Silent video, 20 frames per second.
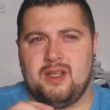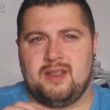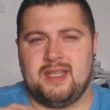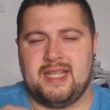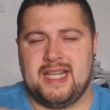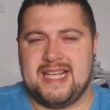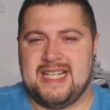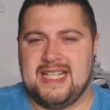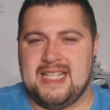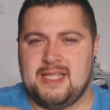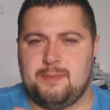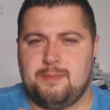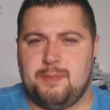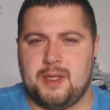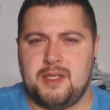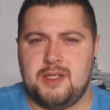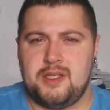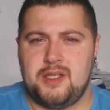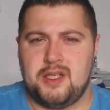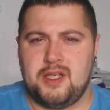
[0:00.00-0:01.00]
light
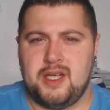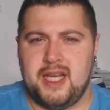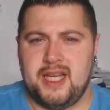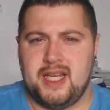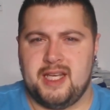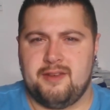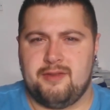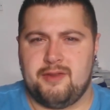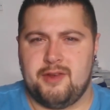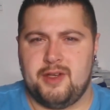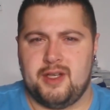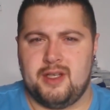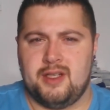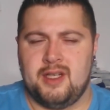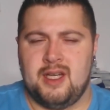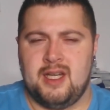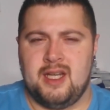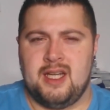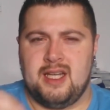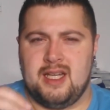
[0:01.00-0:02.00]
sponge cake fruit,
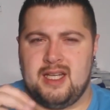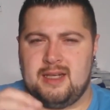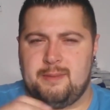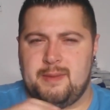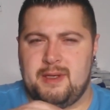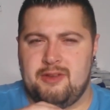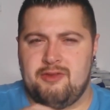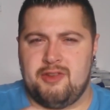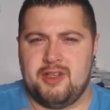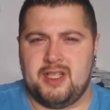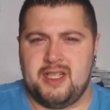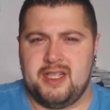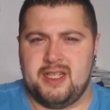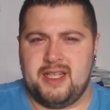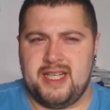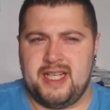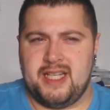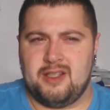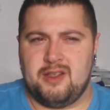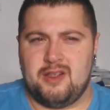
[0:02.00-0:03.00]
and I mean really
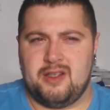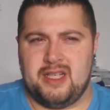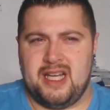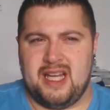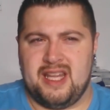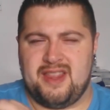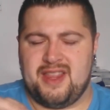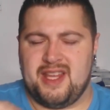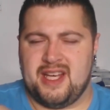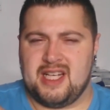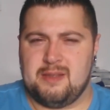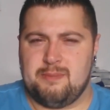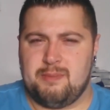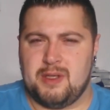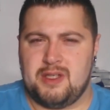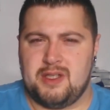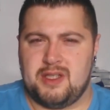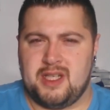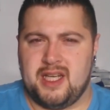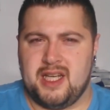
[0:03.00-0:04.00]
light, not like a thick
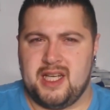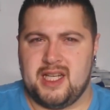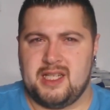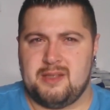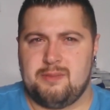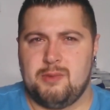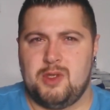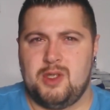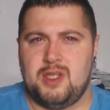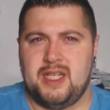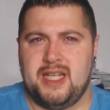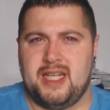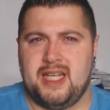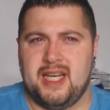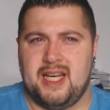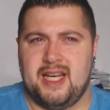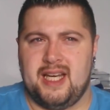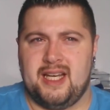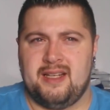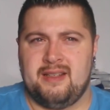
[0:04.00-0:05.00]
sponge cake. It's more
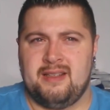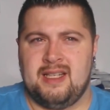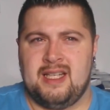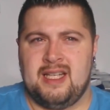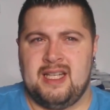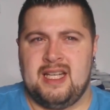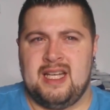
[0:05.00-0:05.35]
like a